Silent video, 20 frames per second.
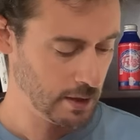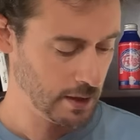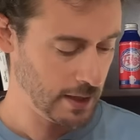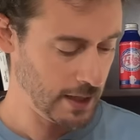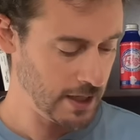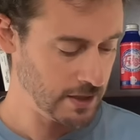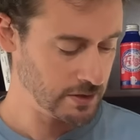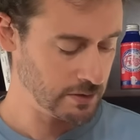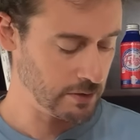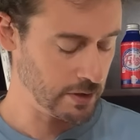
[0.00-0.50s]

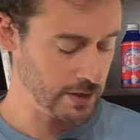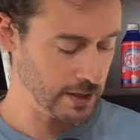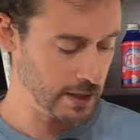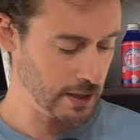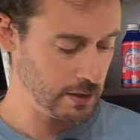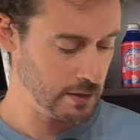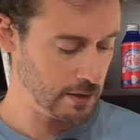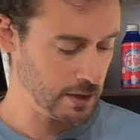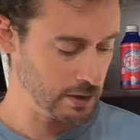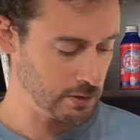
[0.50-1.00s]
Haste of the
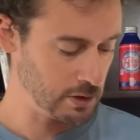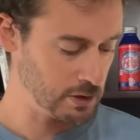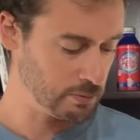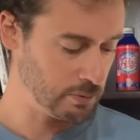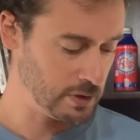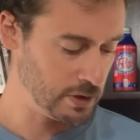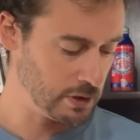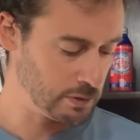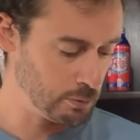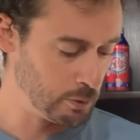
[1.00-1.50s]
Dead, increased
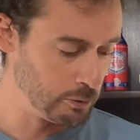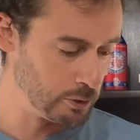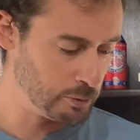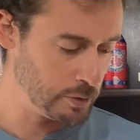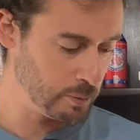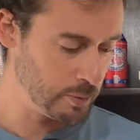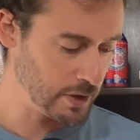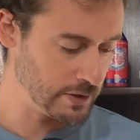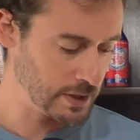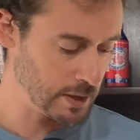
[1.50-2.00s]
minions movement
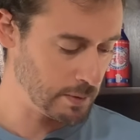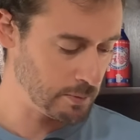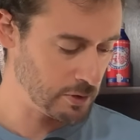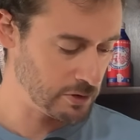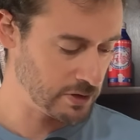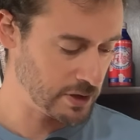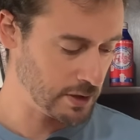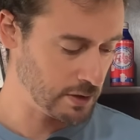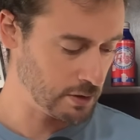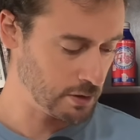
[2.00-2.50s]
speed by
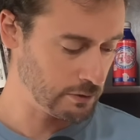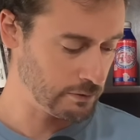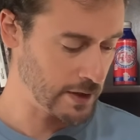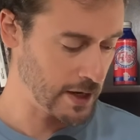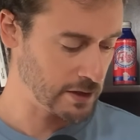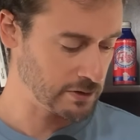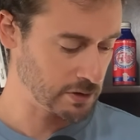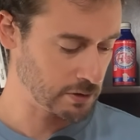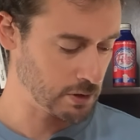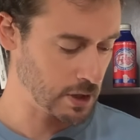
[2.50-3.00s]
10%, or
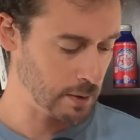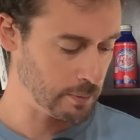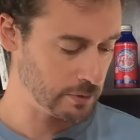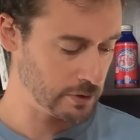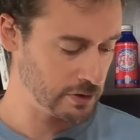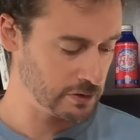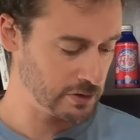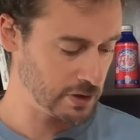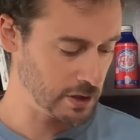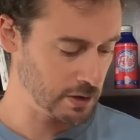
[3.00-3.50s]
Vast
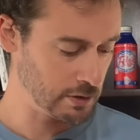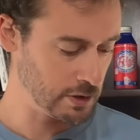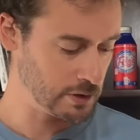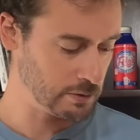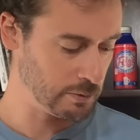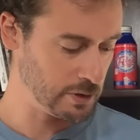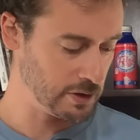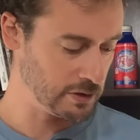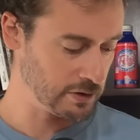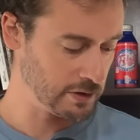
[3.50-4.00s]
Acropolis, increased
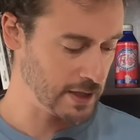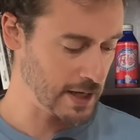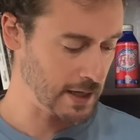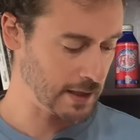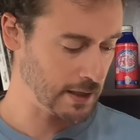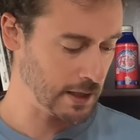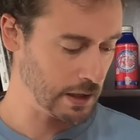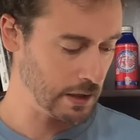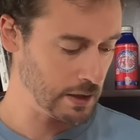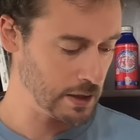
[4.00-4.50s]
minions
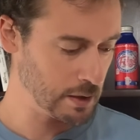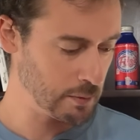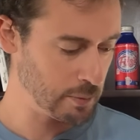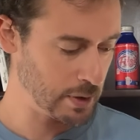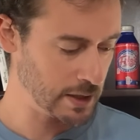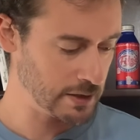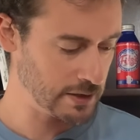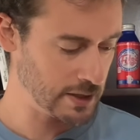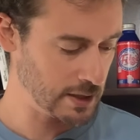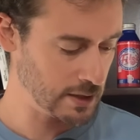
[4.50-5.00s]
attack area
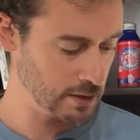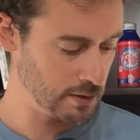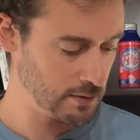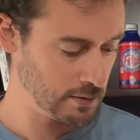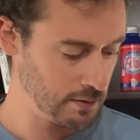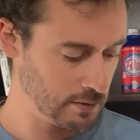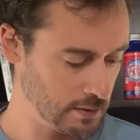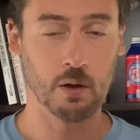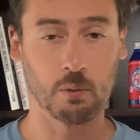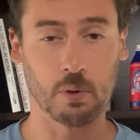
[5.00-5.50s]
by 10.
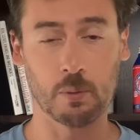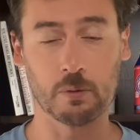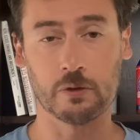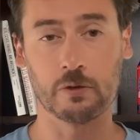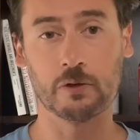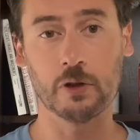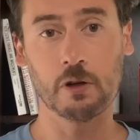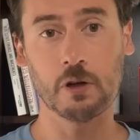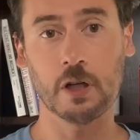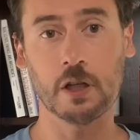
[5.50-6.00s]
Worm's
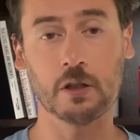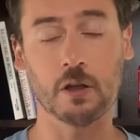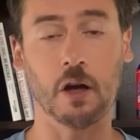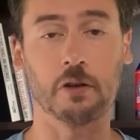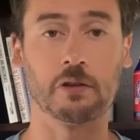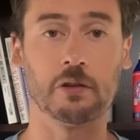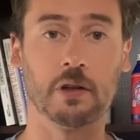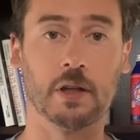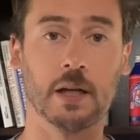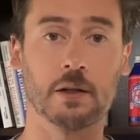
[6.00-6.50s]
Fury
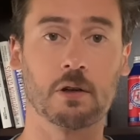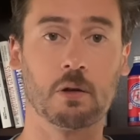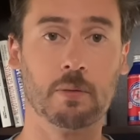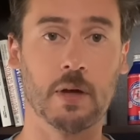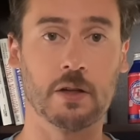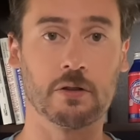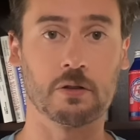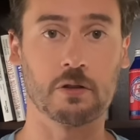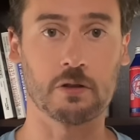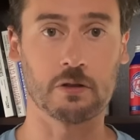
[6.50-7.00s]
causes the
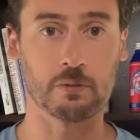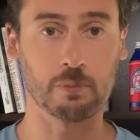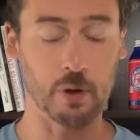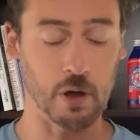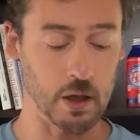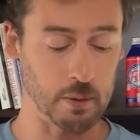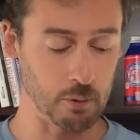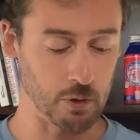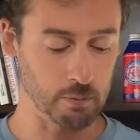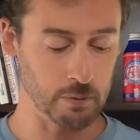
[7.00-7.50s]
Necromancer to
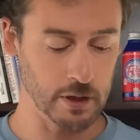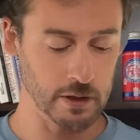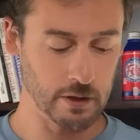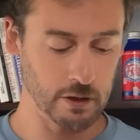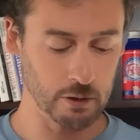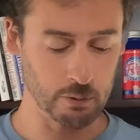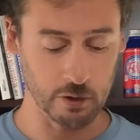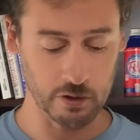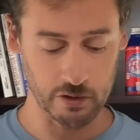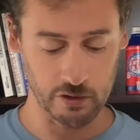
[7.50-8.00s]
spawn more
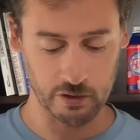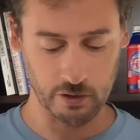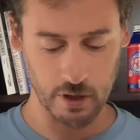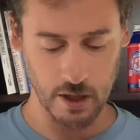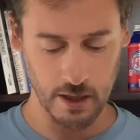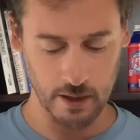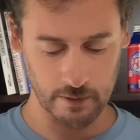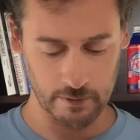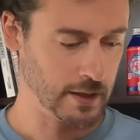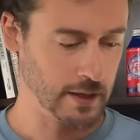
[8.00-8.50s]
minions, which is
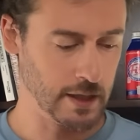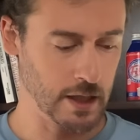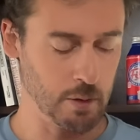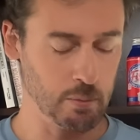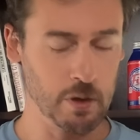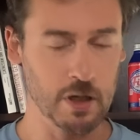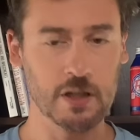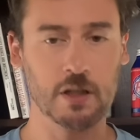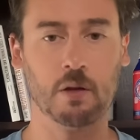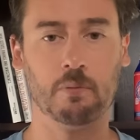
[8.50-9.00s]
great. And then
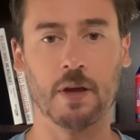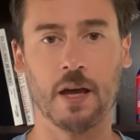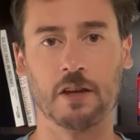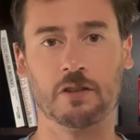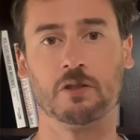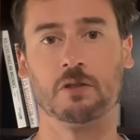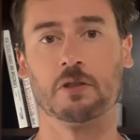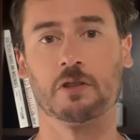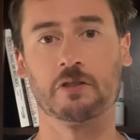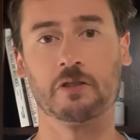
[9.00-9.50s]
Minion
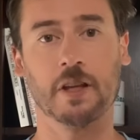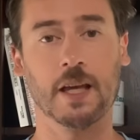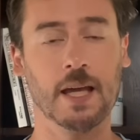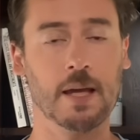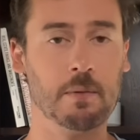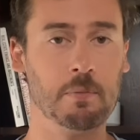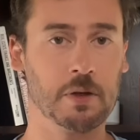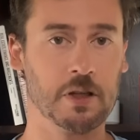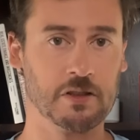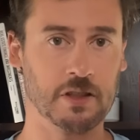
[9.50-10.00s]
Master is
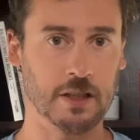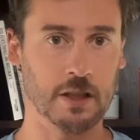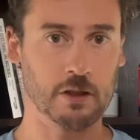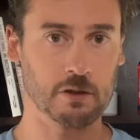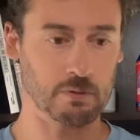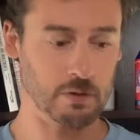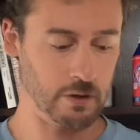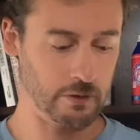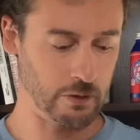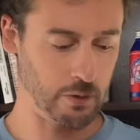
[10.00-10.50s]
lame because it gets
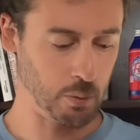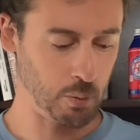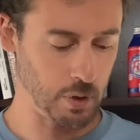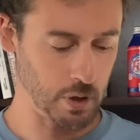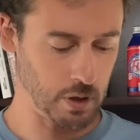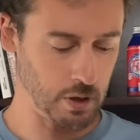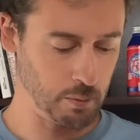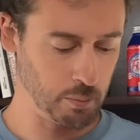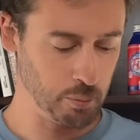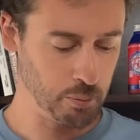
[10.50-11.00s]
rid of the
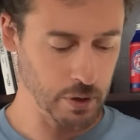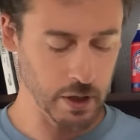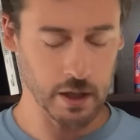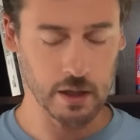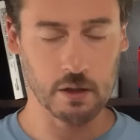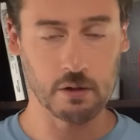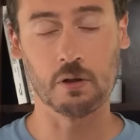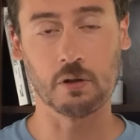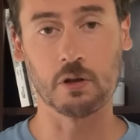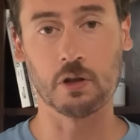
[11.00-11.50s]
worm,
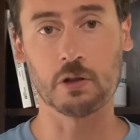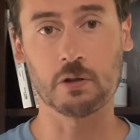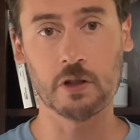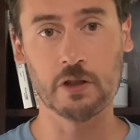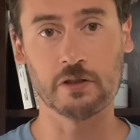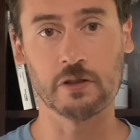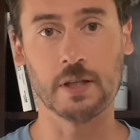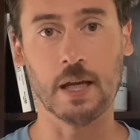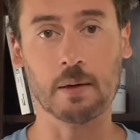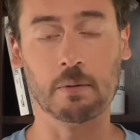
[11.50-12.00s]
but it will
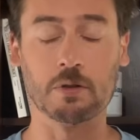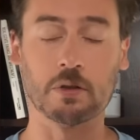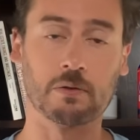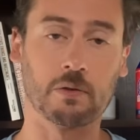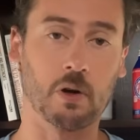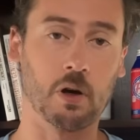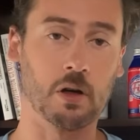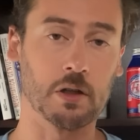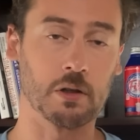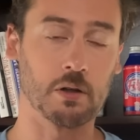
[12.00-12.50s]
increase the damage of
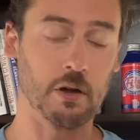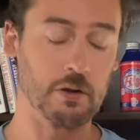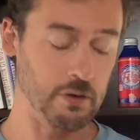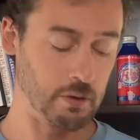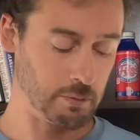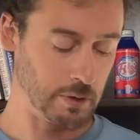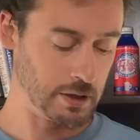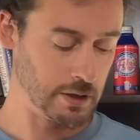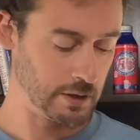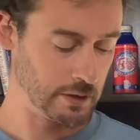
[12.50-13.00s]
all your other
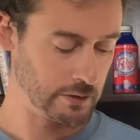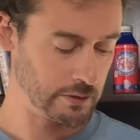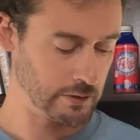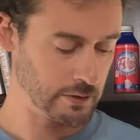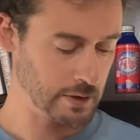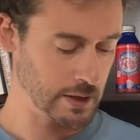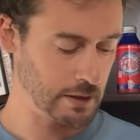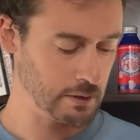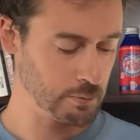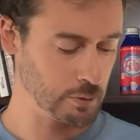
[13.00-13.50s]
minions.
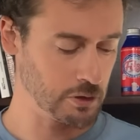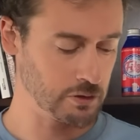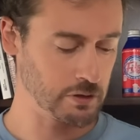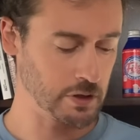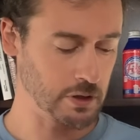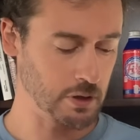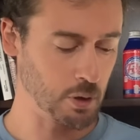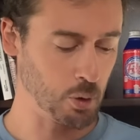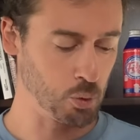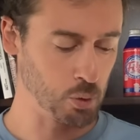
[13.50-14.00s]
I would
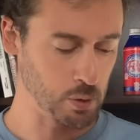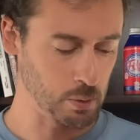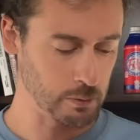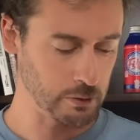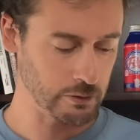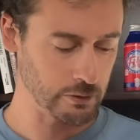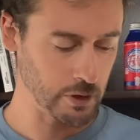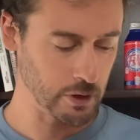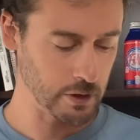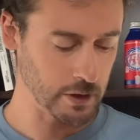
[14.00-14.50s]
personally go Worm's
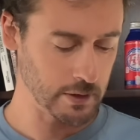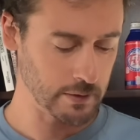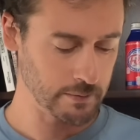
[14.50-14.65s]
Fury,